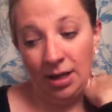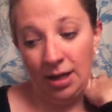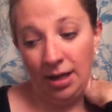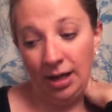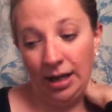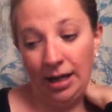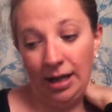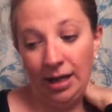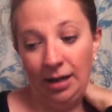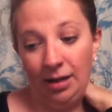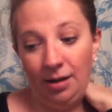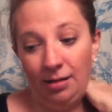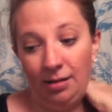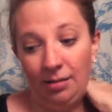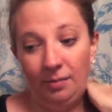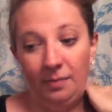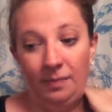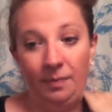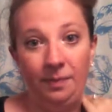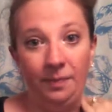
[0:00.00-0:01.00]

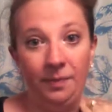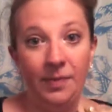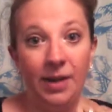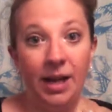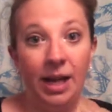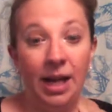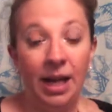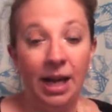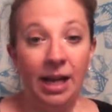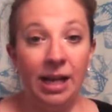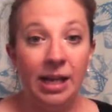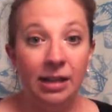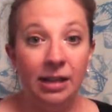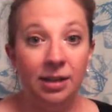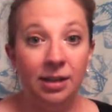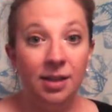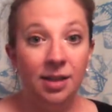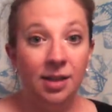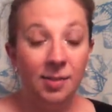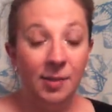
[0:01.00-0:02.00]
and I
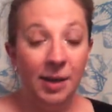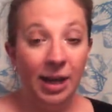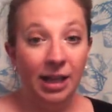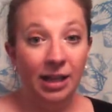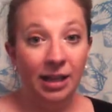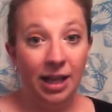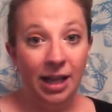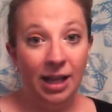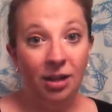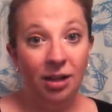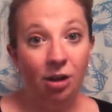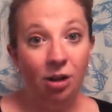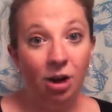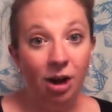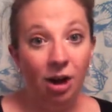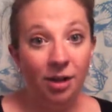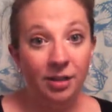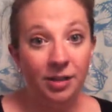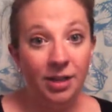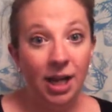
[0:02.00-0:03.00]
spent like
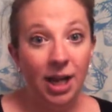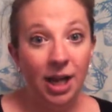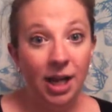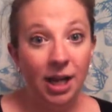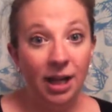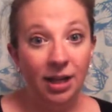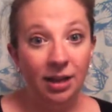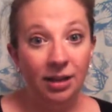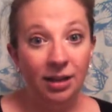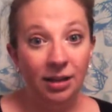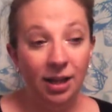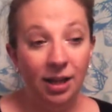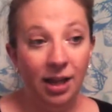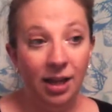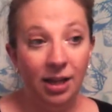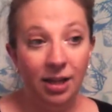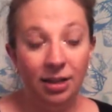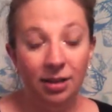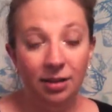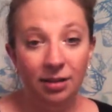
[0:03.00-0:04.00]
all day
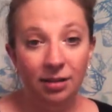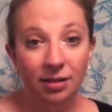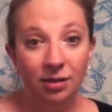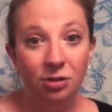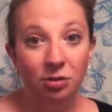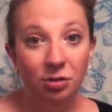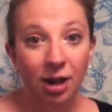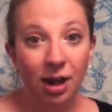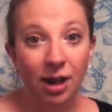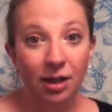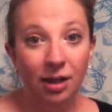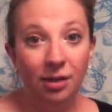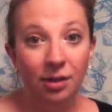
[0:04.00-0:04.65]
like crying,